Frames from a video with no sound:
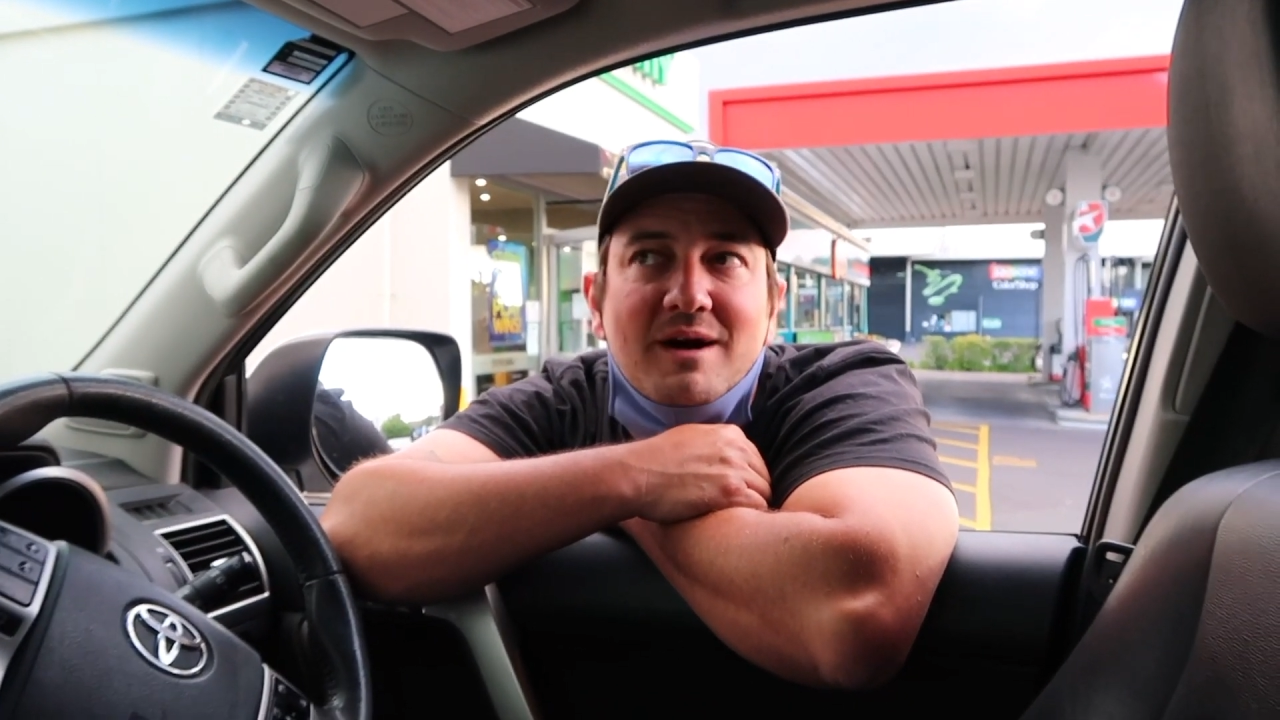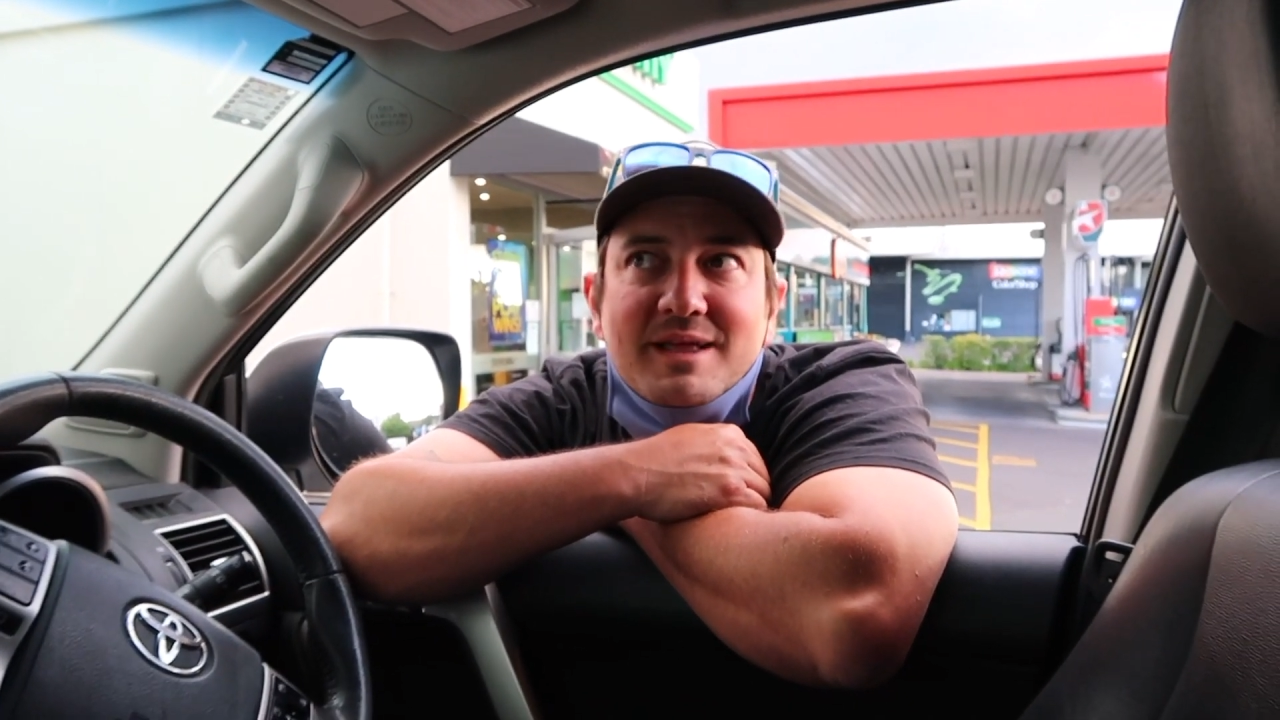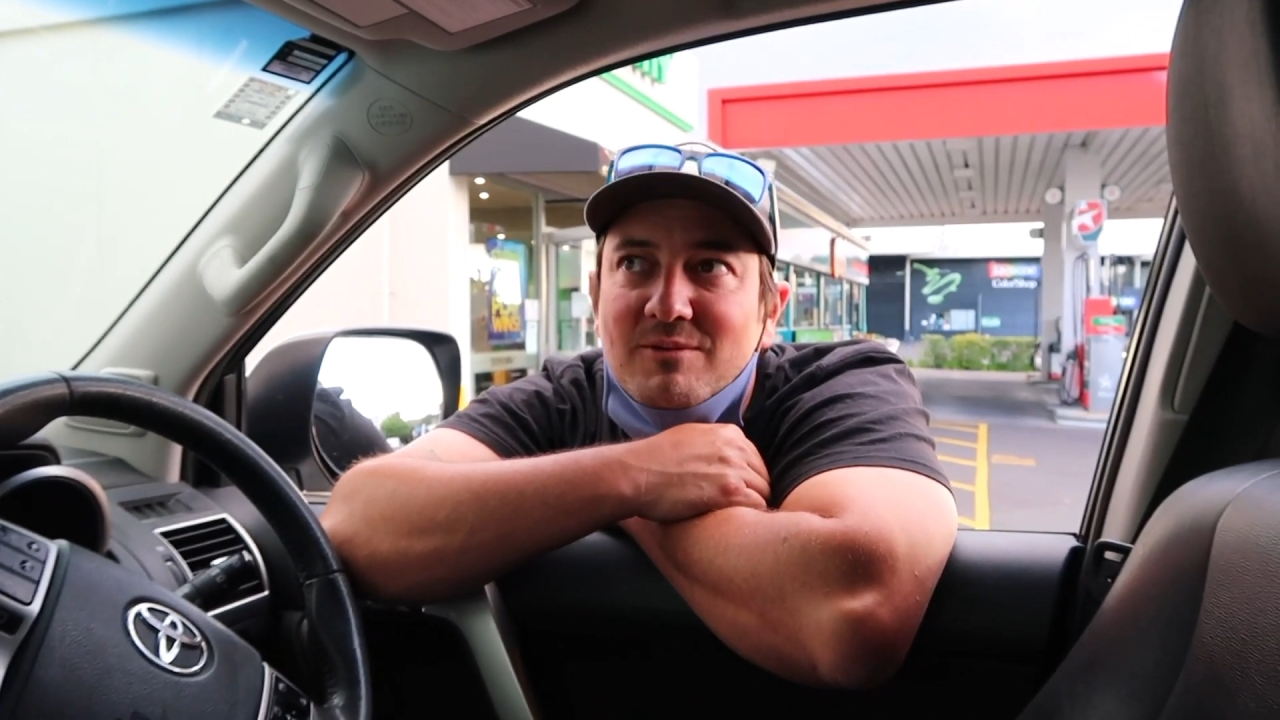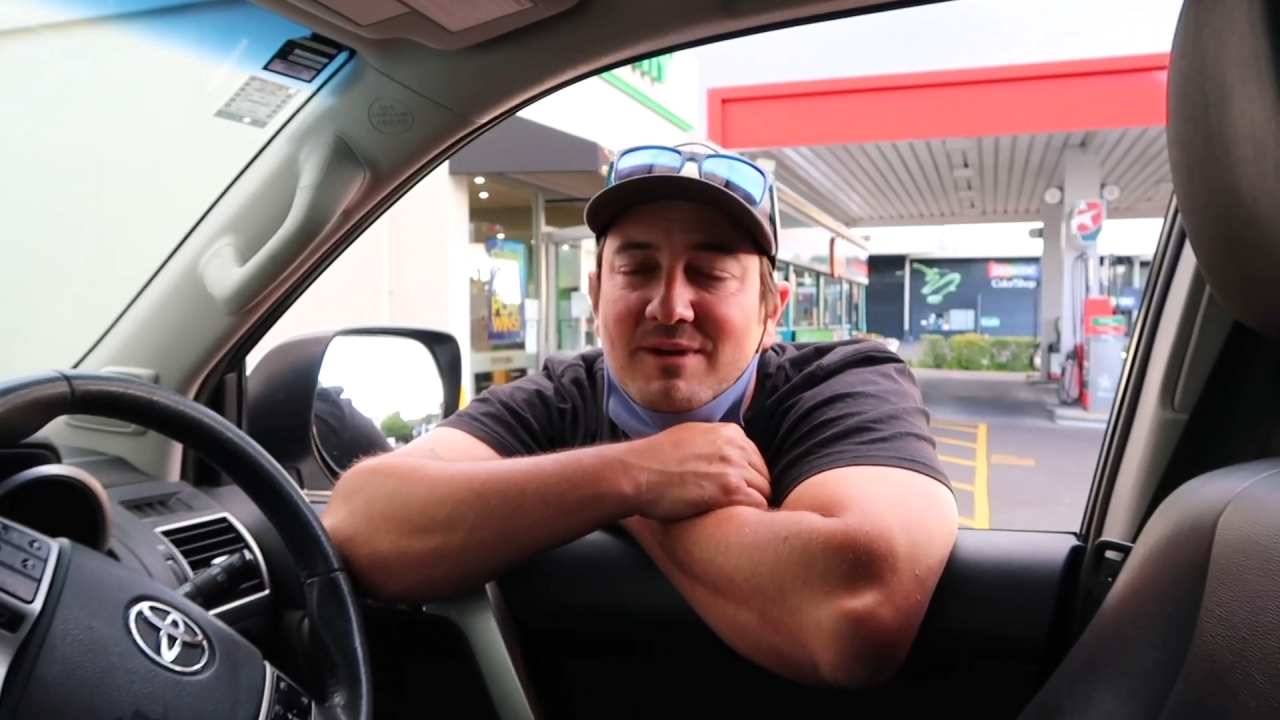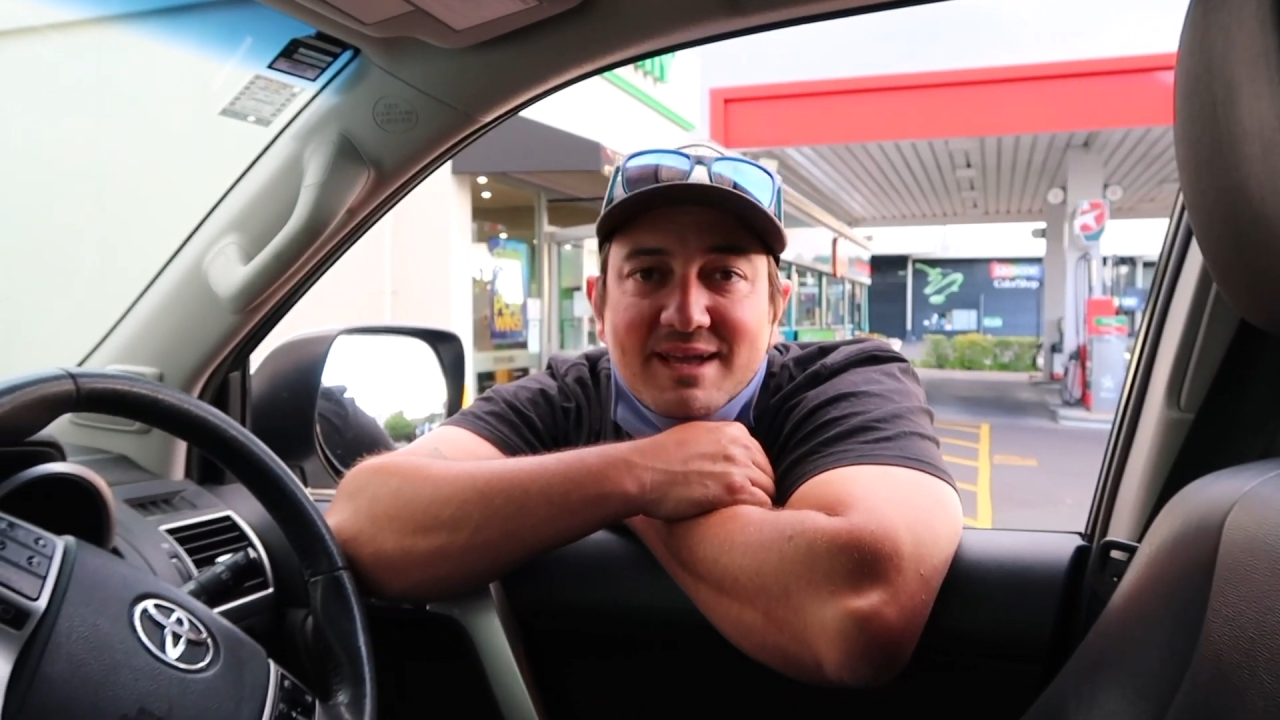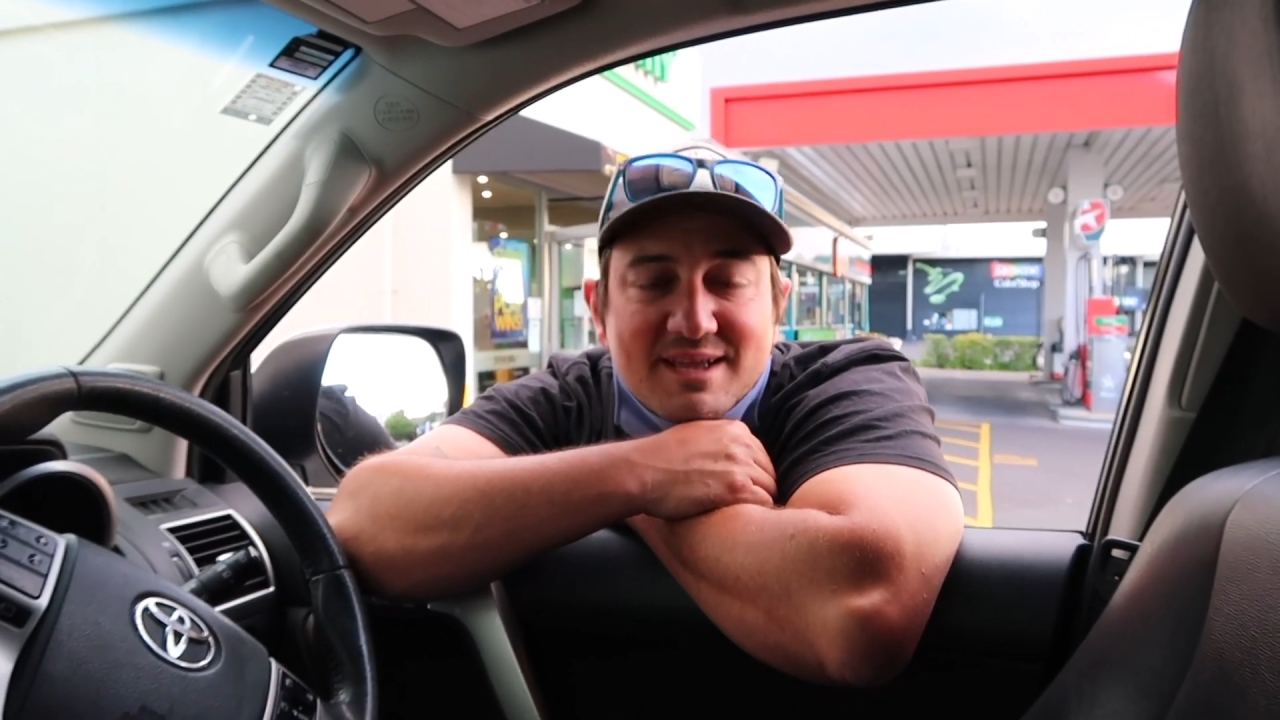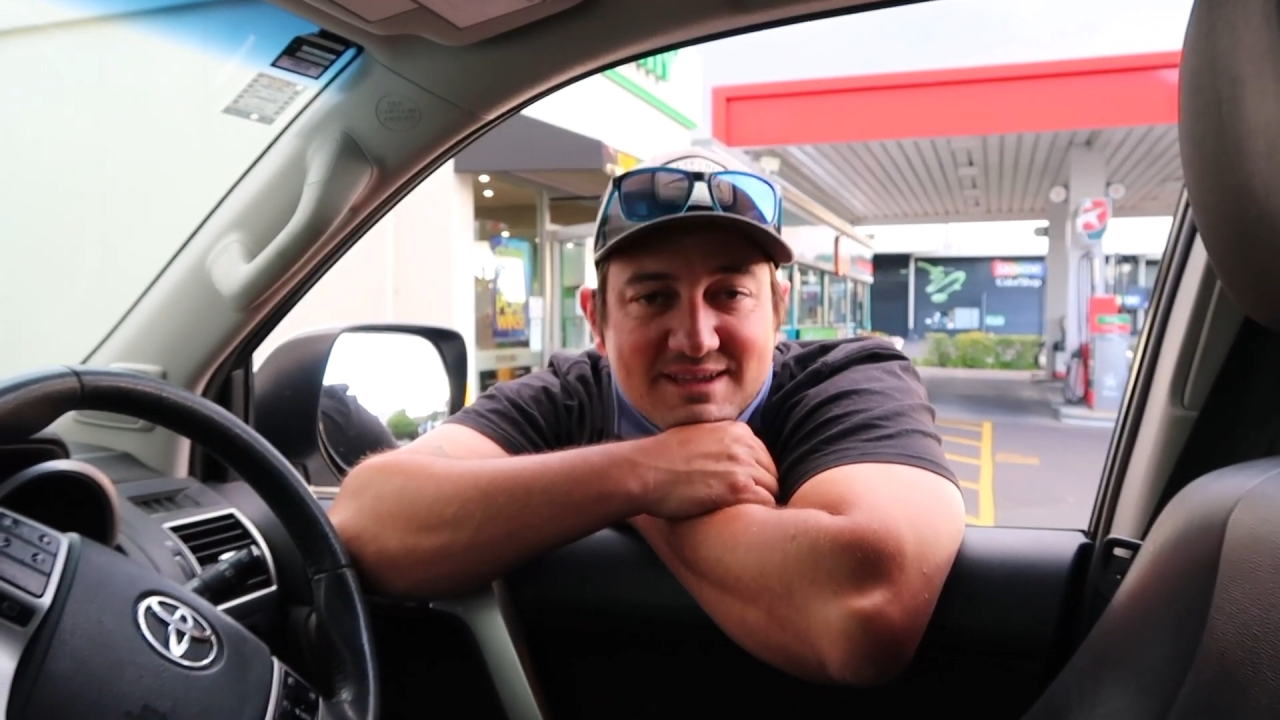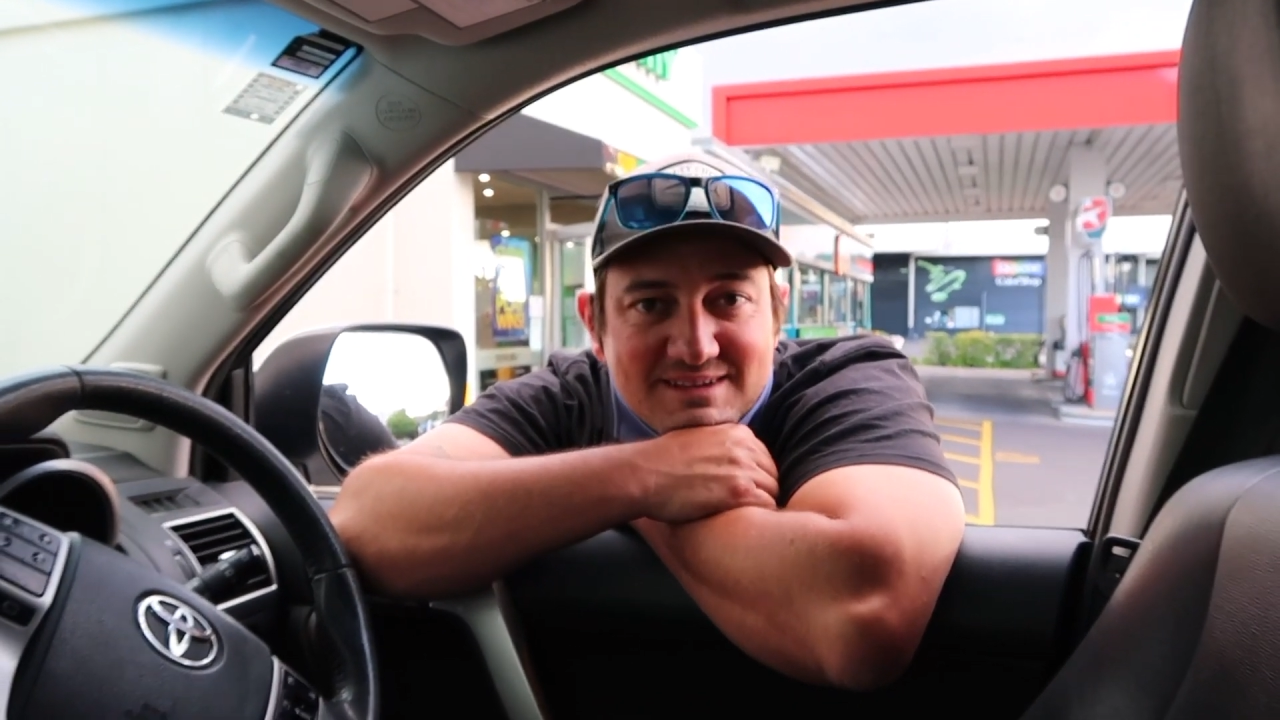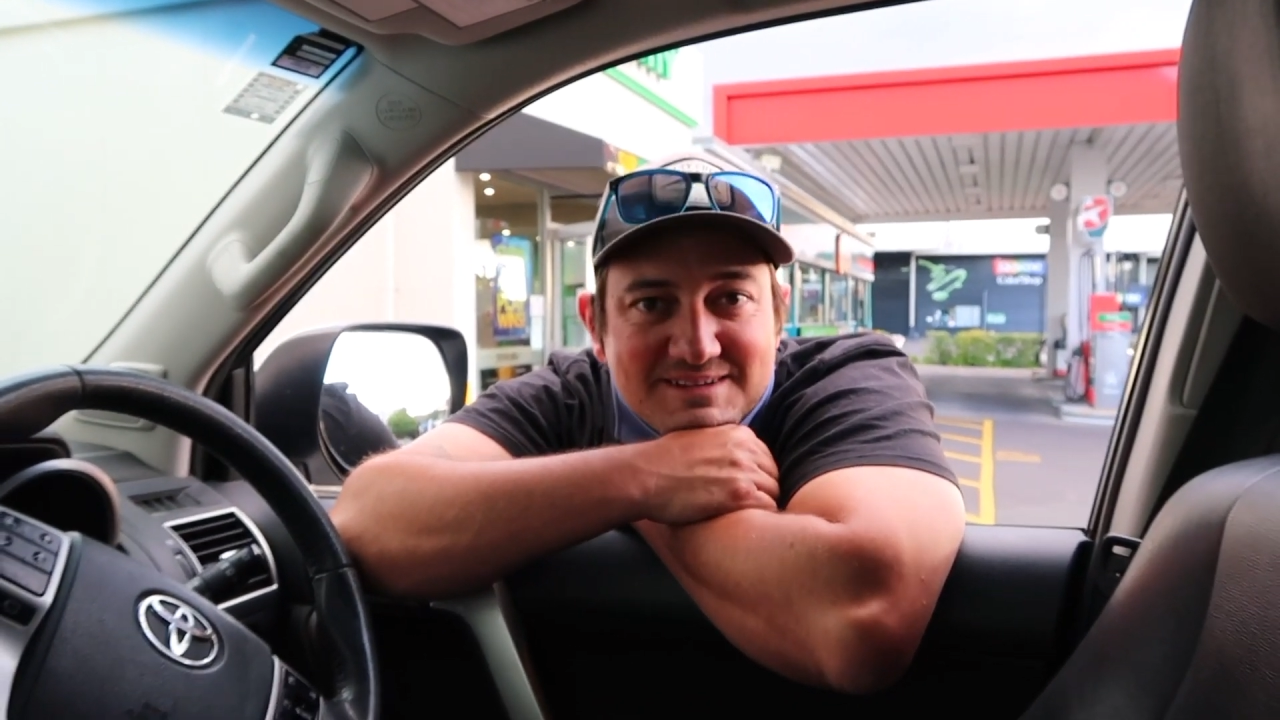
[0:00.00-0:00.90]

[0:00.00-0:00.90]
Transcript: wide awake.